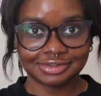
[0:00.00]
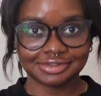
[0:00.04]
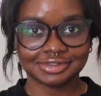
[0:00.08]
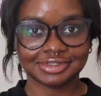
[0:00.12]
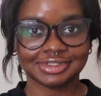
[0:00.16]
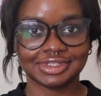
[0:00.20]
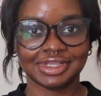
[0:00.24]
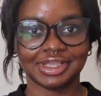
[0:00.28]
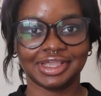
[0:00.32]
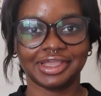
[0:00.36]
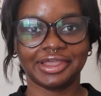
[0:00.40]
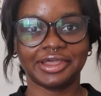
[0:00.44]

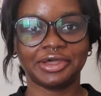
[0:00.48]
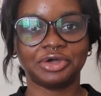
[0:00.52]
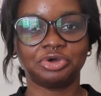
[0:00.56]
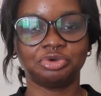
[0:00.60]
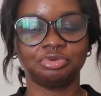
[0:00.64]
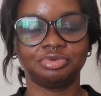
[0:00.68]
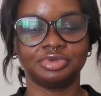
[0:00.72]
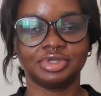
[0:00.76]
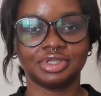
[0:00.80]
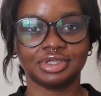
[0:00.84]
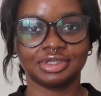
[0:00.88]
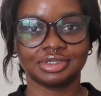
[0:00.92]
today I'll
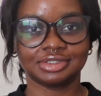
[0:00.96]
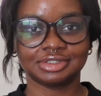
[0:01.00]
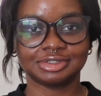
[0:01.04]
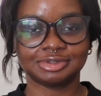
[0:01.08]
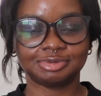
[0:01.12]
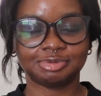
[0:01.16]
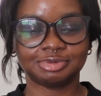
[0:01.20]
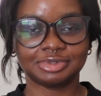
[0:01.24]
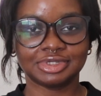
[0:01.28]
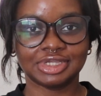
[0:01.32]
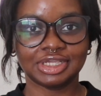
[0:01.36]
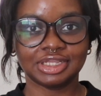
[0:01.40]
be
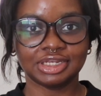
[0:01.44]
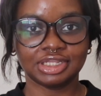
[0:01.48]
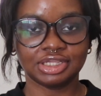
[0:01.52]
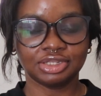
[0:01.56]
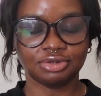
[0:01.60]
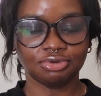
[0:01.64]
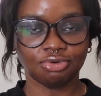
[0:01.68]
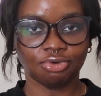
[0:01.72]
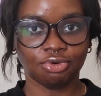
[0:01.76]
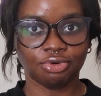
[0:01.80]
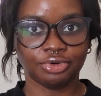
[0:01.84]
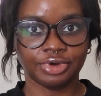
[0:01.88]

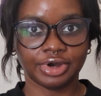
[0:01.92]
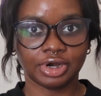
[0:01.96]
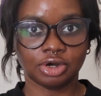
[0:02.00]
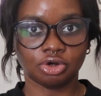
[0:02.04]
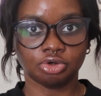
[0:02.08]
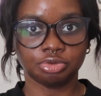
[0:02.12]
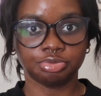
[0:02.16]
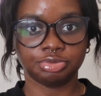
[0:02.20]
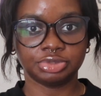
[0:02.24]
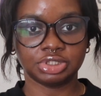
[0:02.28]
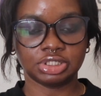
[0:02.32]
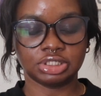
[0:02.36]
explaining, or
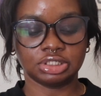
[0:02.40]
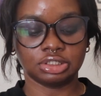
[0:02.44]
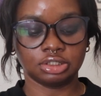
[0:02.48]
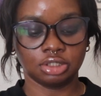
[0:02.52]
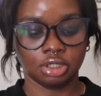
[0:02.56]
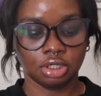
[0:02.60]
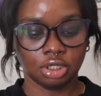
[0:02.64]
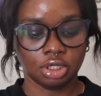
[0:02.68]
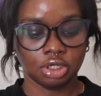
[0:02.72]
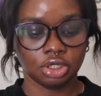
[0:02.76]
I'll be